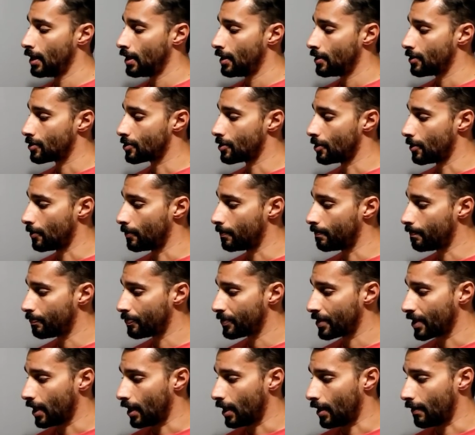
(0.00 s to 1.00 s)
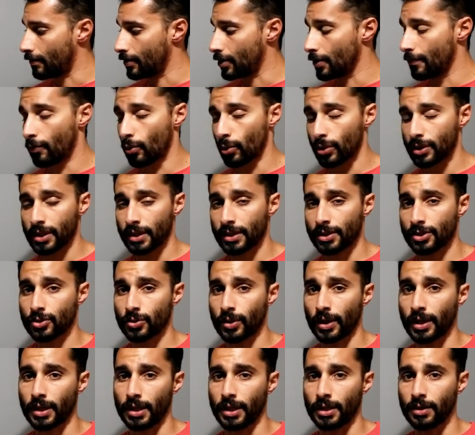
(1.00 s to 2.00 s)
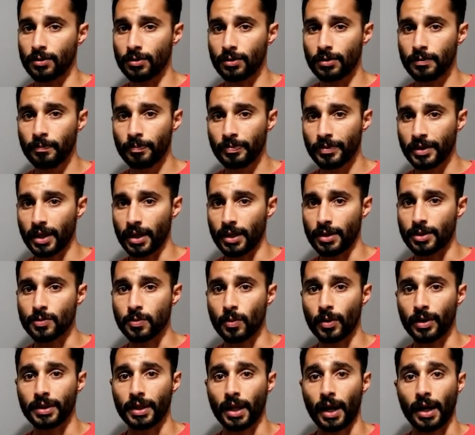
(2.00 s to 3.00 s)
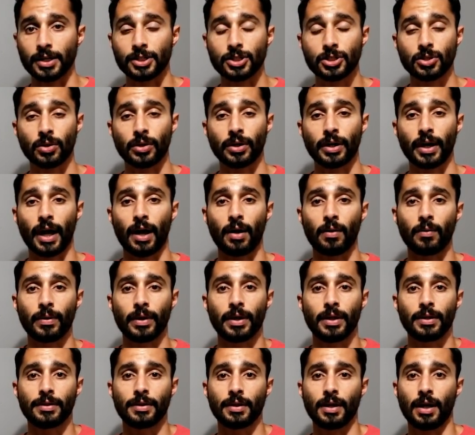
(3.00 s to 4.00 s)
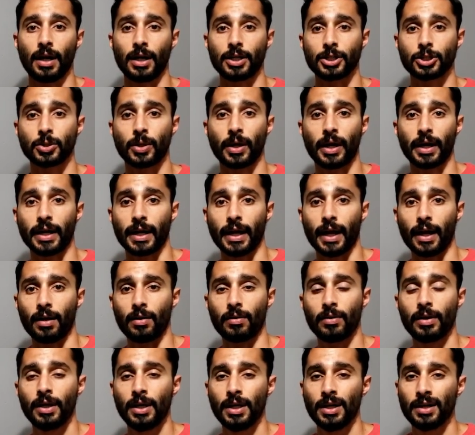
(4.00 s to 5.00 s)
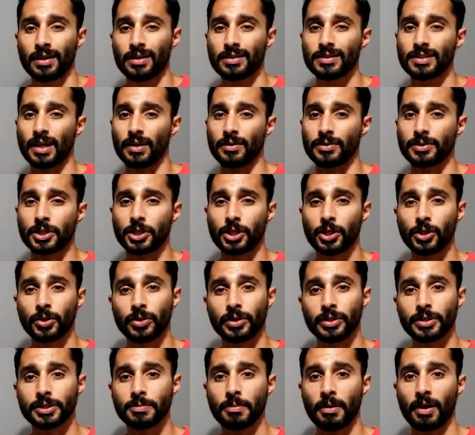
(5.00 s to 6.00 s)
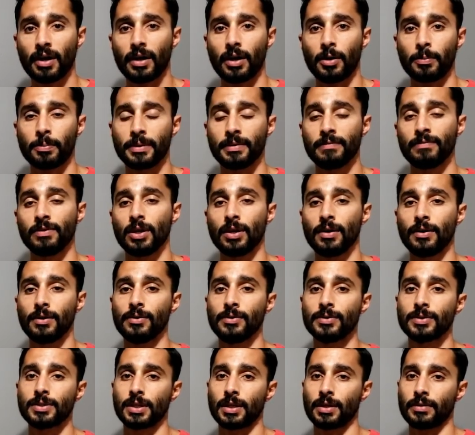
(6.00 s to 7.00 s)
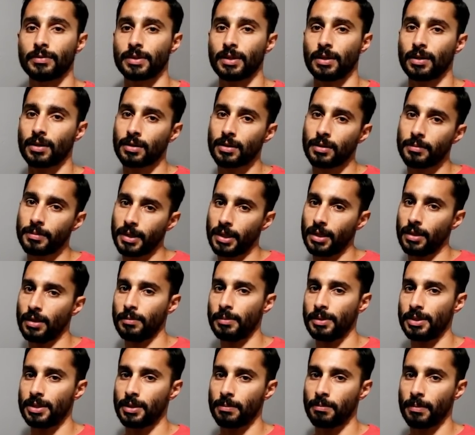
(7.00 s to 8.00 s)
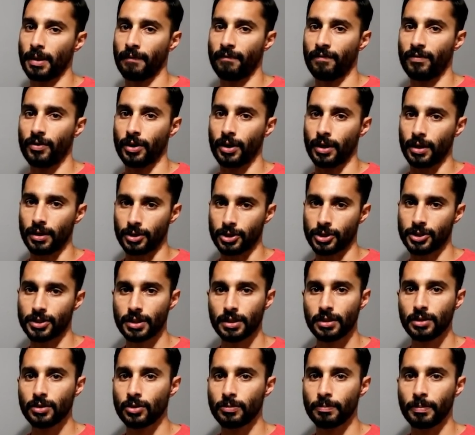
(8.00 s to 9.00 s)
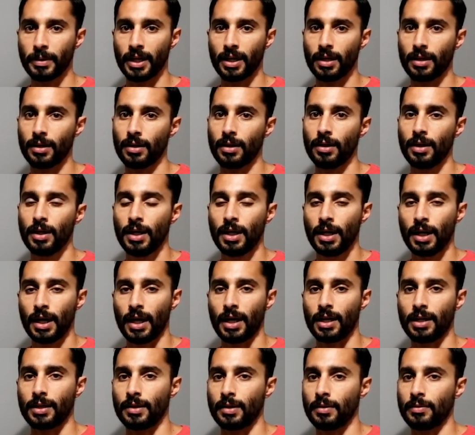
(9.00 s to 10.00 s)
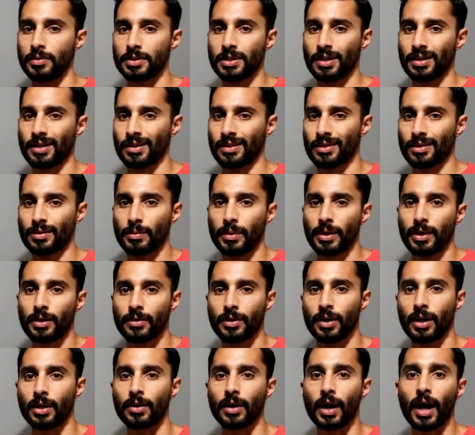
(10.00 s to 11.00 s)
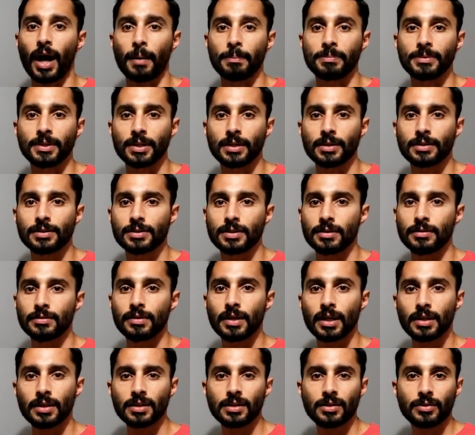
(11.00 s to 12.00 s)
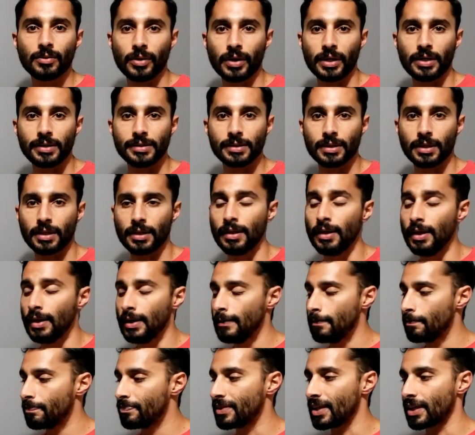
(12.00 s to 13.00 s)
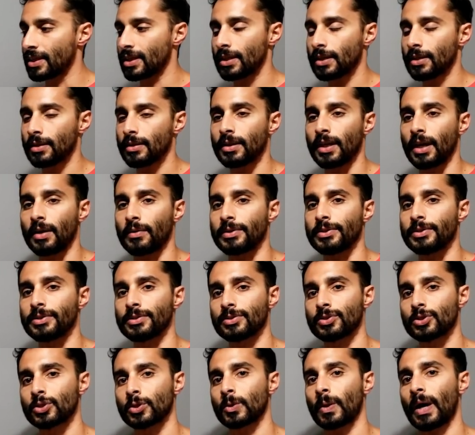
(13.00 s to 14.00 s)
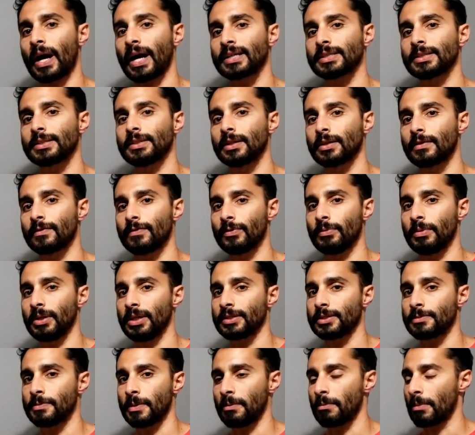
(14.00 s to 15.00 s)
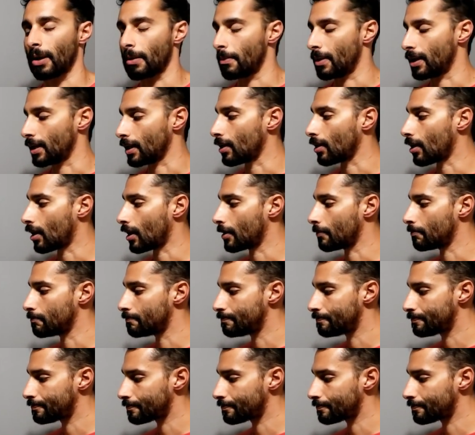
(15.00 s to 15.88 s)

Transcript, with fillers: So, uh, the Vortex Strike Eagle is one that I started out with uh, trying out because I was curious about LPVOs and I was like, let me let me dip my foot in just a little bit, and it was like a three hundred dollar optic, so nothing crazy, nothing that was drastic for me to spend my money on,